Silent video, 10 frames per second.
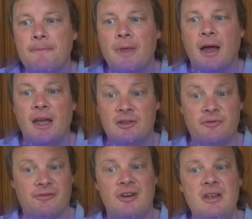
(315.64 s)
It's
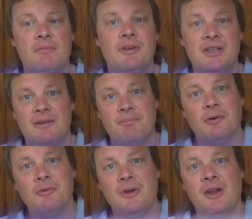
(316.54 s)
free, but it's
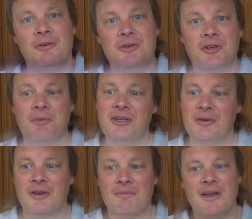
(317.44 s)
important we know who's coming
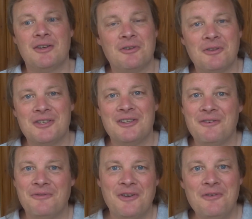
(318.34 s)
so we can make sure there's
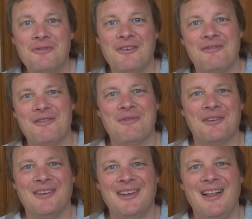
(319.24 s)
enough food for everyone.